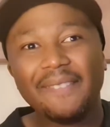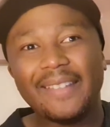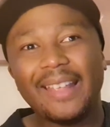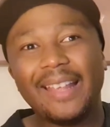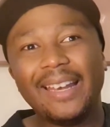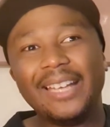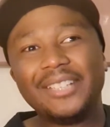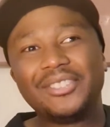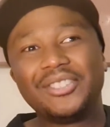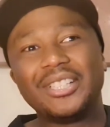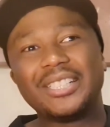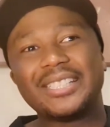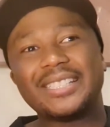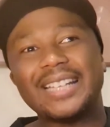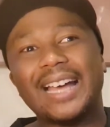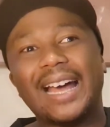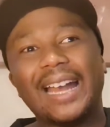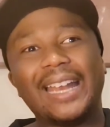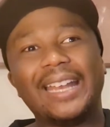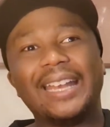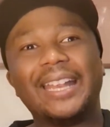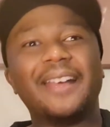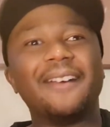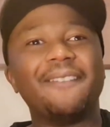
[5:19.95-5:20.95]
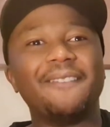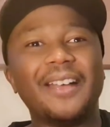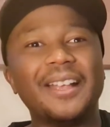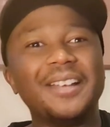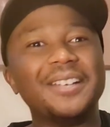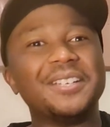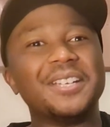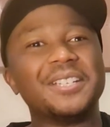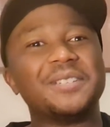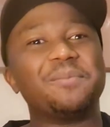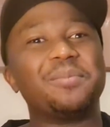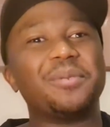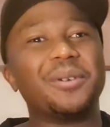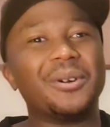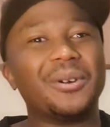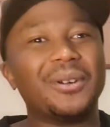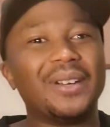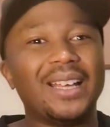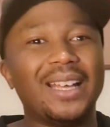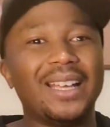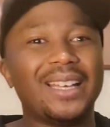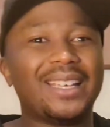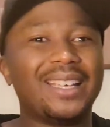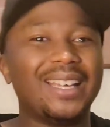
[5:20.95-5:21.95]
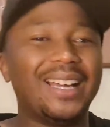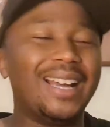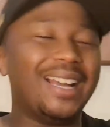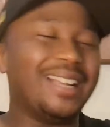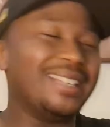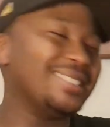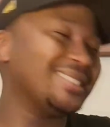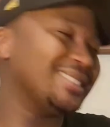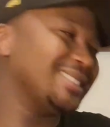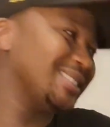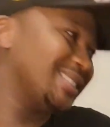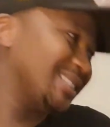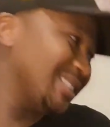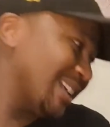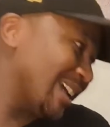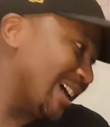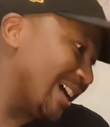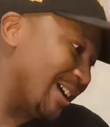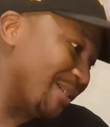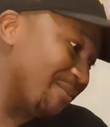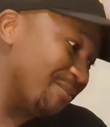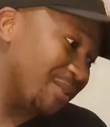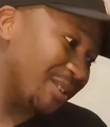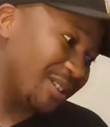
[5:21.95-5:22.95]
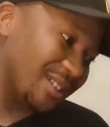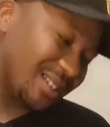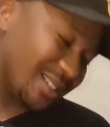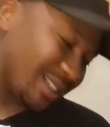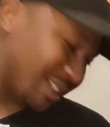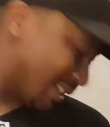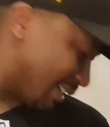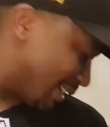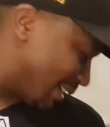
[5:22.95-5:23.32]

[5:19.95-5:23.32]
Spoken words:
They're literally signing the Avengers, bro. Like, and yeah, but